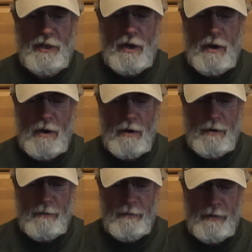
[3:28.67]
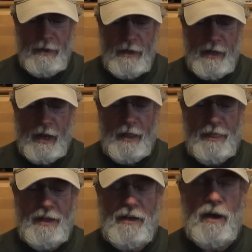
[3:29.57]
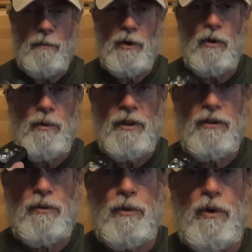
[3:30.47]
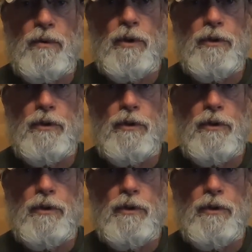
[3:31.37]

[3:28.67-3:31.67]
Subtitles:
I think I'm going with this one over the